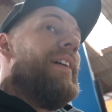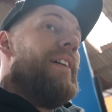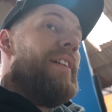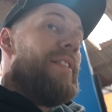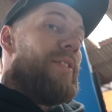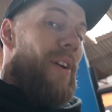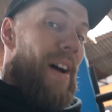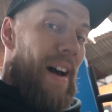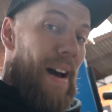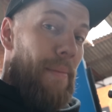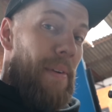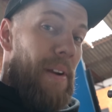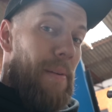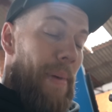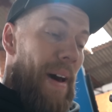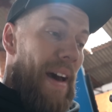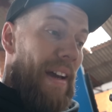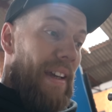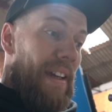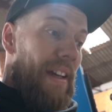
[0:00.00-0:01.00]
So I hammered it
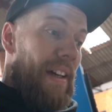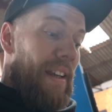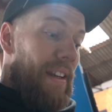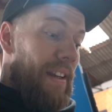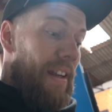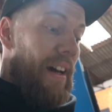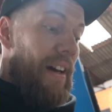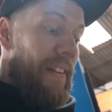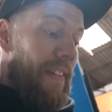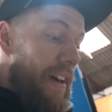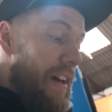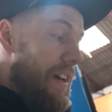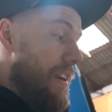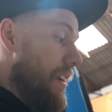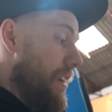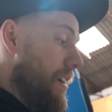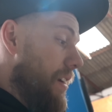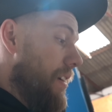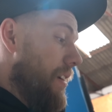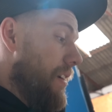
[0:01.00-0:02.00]
back in and
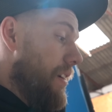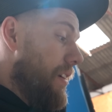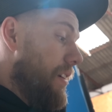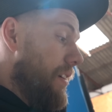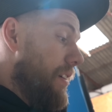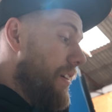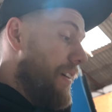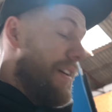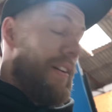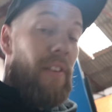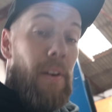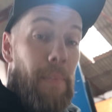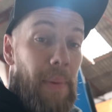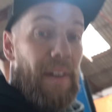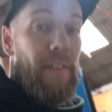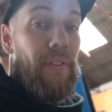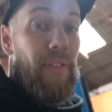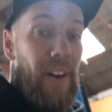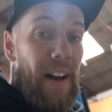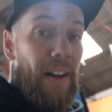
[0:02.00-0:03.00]
then I give it a
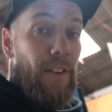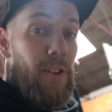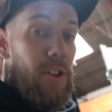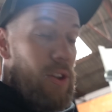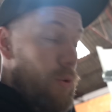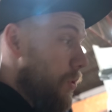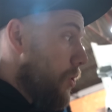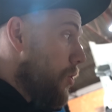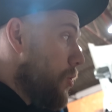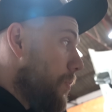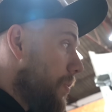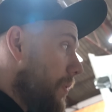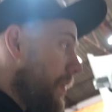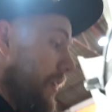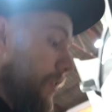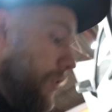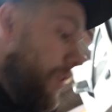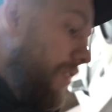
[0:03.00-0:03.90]
big foul swoop and